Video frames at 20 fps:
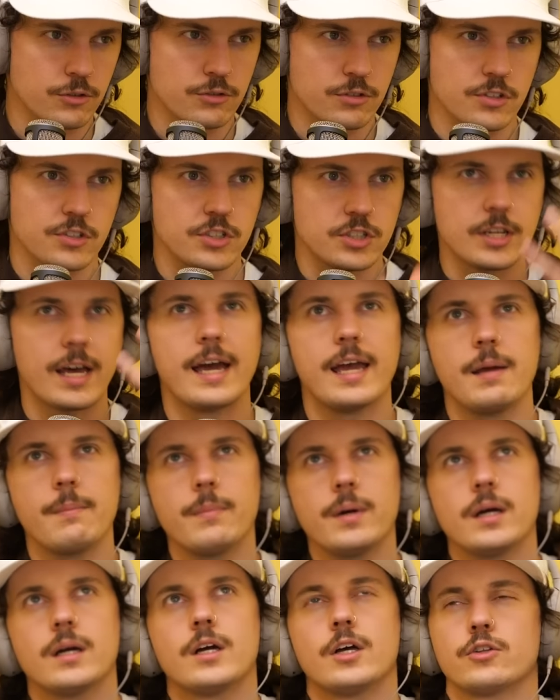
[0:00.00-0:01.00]

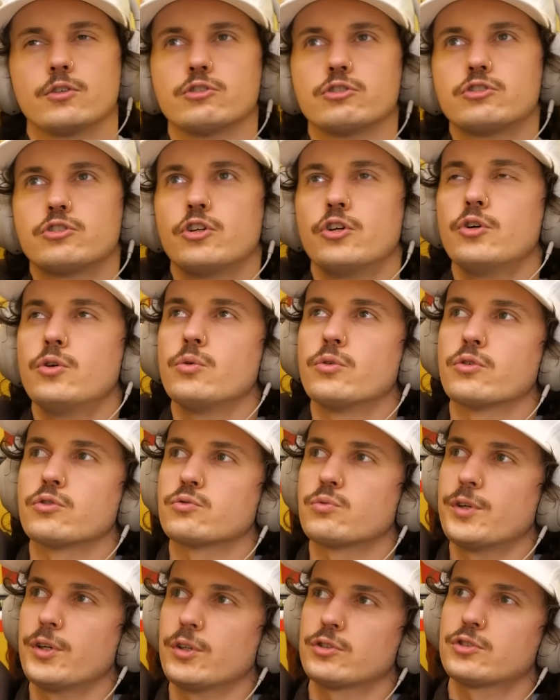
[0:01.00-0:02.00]

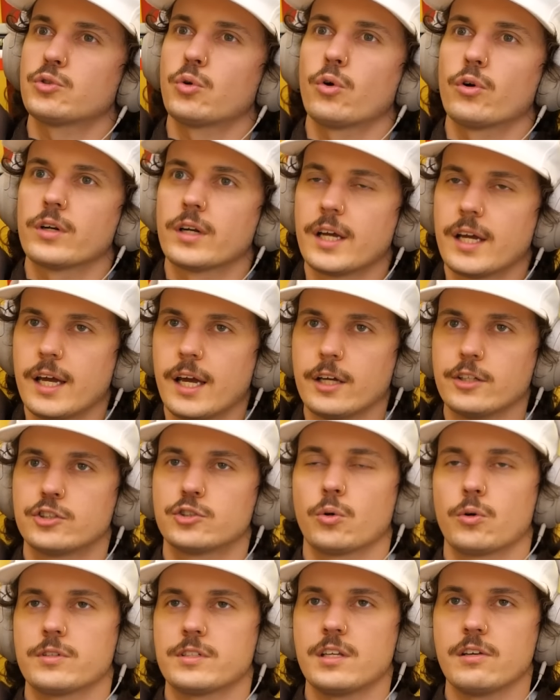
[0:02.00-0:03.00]
there's Real Short and
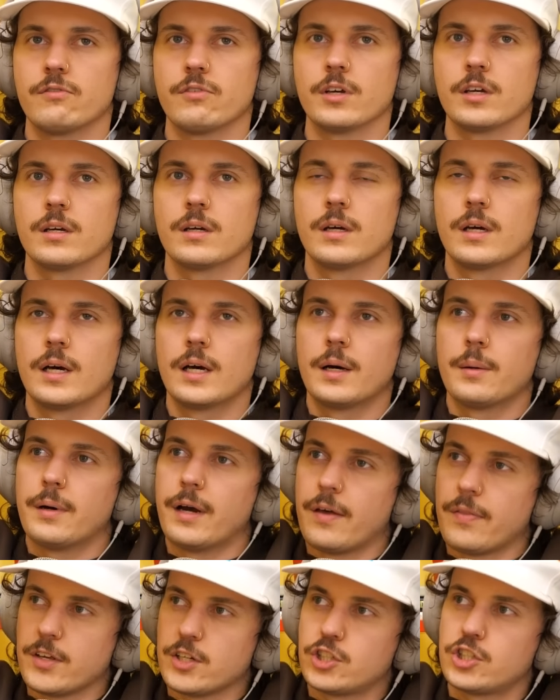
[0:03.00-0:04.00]
Short TV,
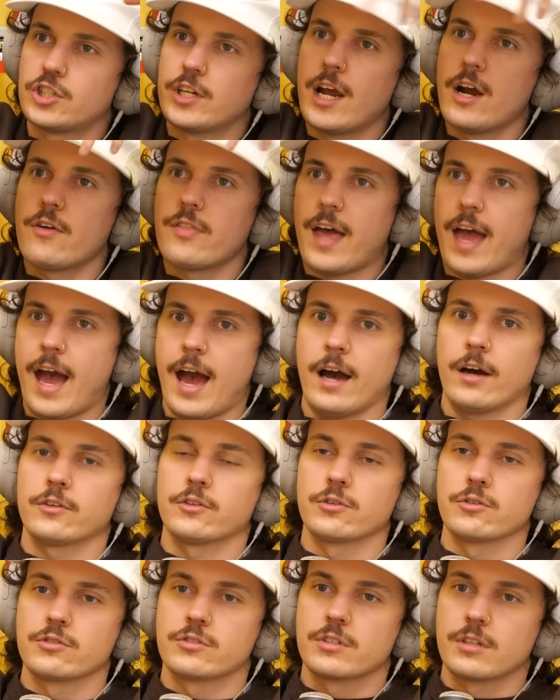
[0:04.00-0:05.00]
and they share the
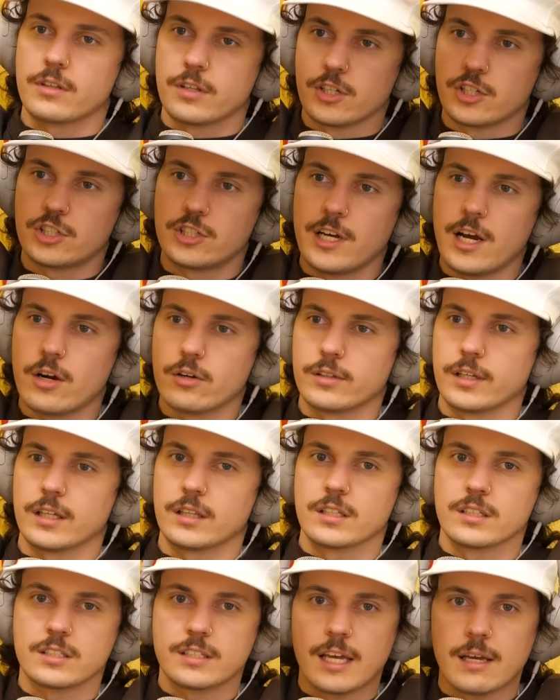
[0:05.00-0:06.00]
actors, they share
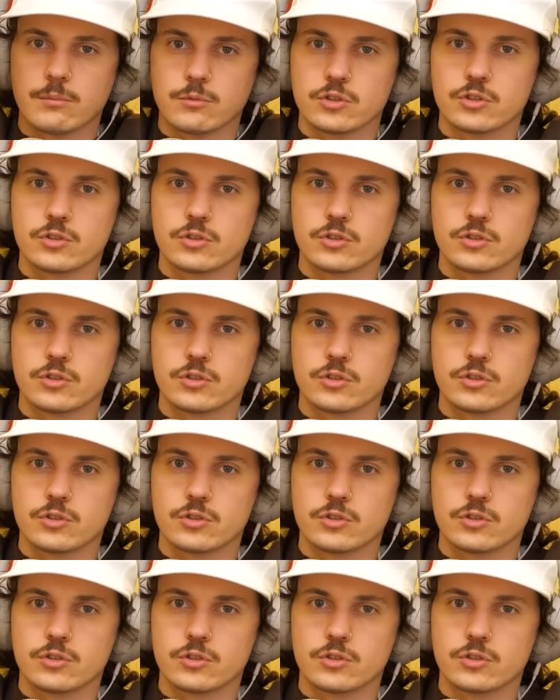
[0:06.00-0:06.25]
like the same